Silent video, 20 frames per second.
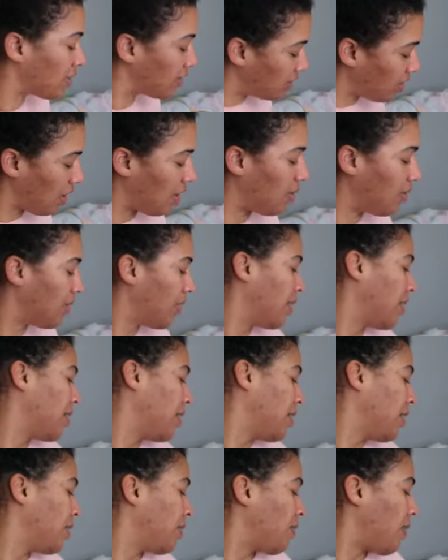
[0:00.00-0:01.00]
So
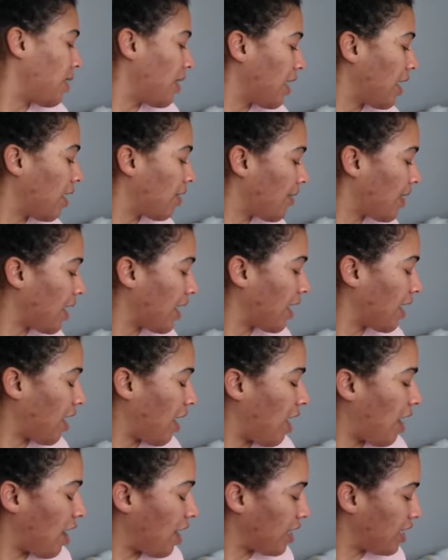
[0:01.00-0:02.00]
one thing I already
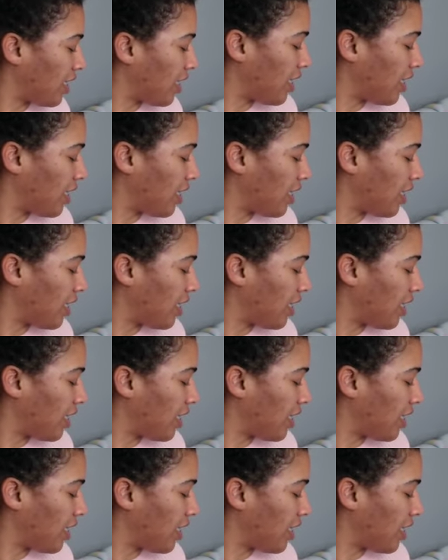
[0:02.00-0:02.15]
got